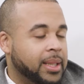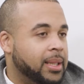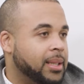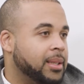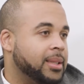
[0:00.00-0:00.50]

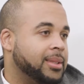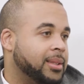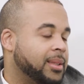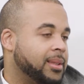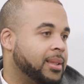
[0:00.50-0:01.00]
Yeah, it's
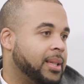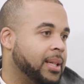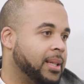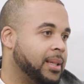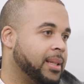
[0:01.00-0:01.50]
just,
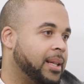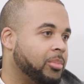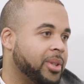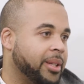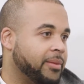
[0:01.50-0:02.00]
I
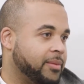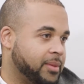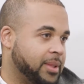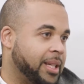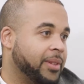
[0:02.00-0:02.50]
believe
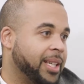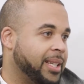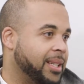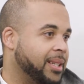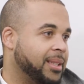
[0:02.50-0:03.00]
every
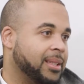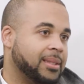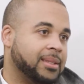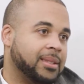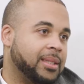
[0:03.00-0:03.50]
kid, and
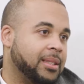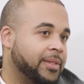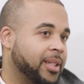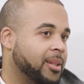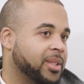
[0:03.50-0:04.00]

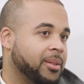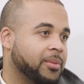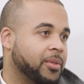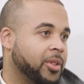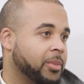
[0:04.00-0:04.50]
if it comes in the
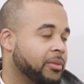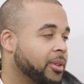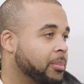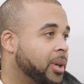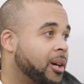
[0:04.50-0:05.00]
form of
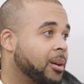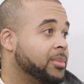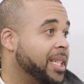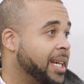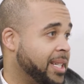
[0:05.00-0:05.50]
their
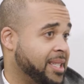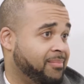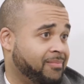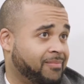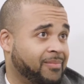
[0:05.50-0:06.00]
mom, dad,
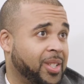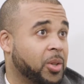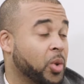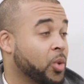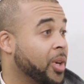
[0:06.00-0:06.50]
you
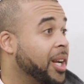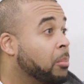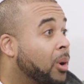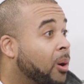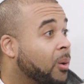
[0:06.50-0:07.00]
know,
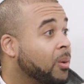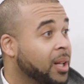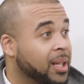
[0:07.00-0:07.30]
grandma,